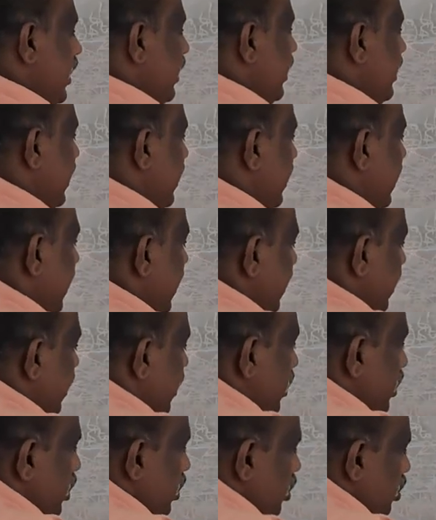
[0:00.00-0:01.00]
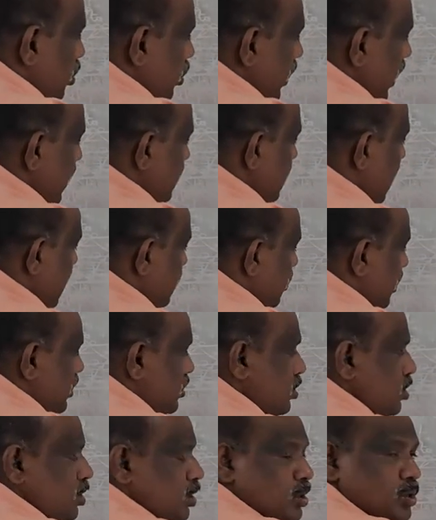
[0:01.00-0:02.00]
Why I written here? 2S as well
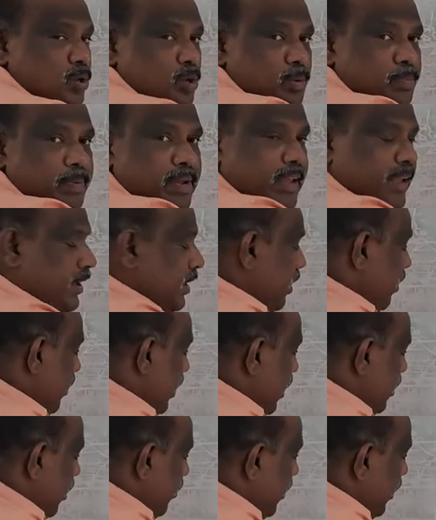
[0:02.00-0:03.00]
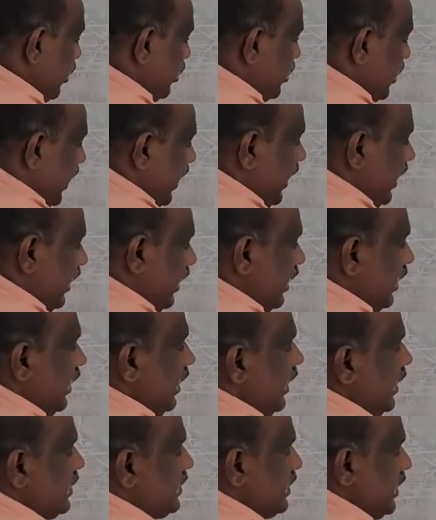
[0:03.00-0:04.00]
as 2P. When I am coming to
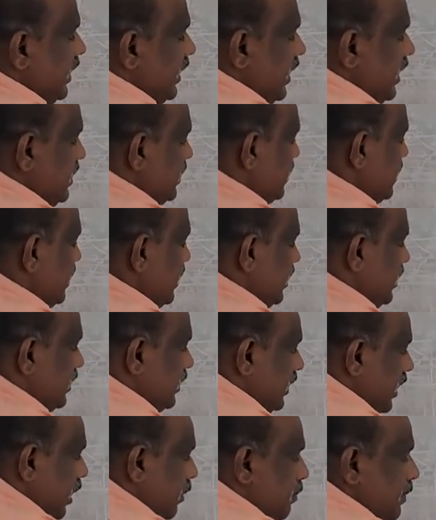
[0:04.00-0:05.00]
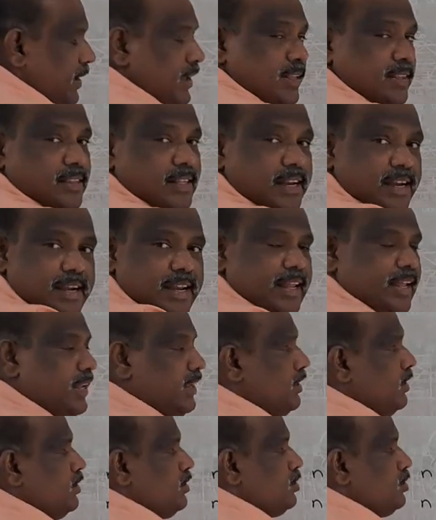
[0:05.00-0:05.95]
3, it is 3S, 3P, 3D.